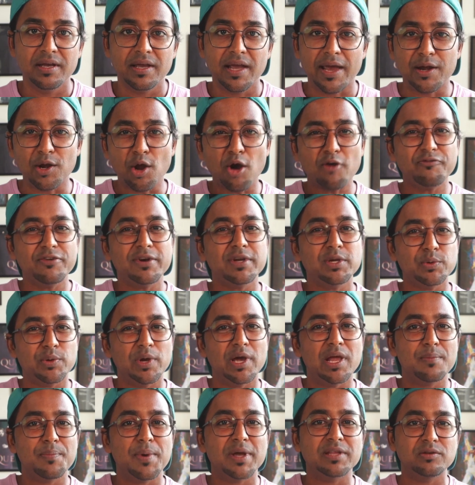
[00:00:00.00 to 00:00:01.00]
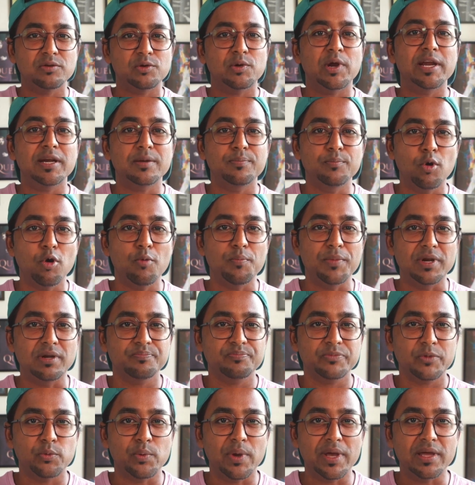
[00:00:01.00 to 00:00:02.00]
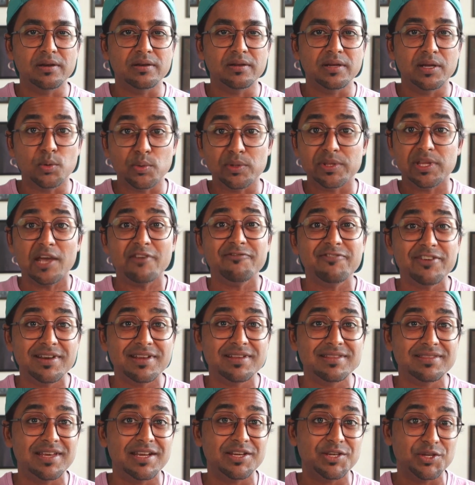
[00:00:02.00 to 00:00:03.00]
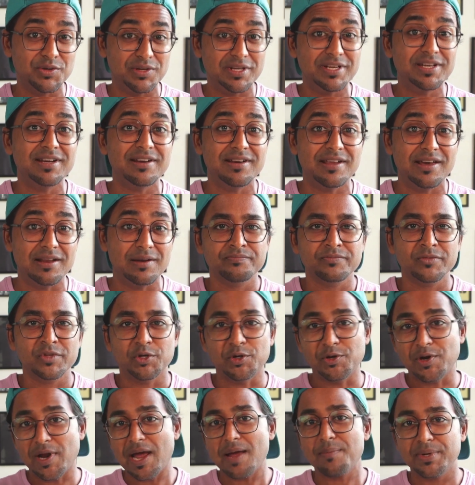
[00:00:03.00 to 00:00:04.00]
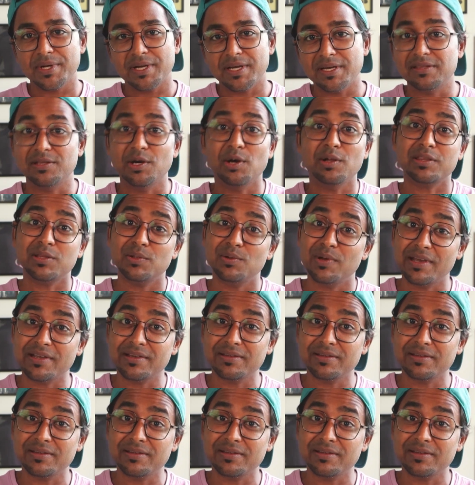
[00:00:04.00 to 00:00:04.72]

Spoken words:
and offered to help at the right moment when it was evident that you needed help. Your app is also like a